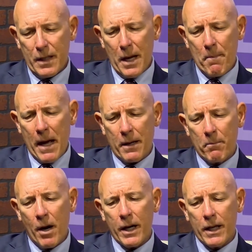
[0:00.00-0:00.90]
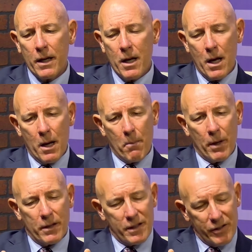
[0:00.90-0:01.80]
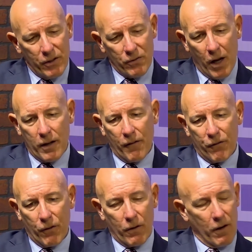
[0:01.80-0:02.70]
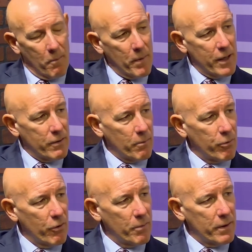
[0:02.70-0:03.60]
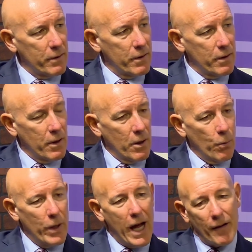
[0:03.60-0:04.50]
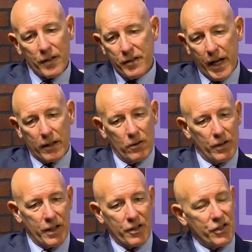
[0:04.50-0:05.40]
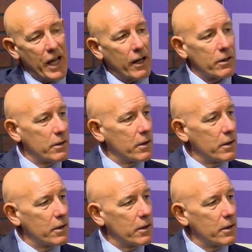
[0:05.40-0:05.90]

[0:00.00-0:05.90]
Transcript: amount of money, but still not enough for a major improvement. We have to take a look at Center.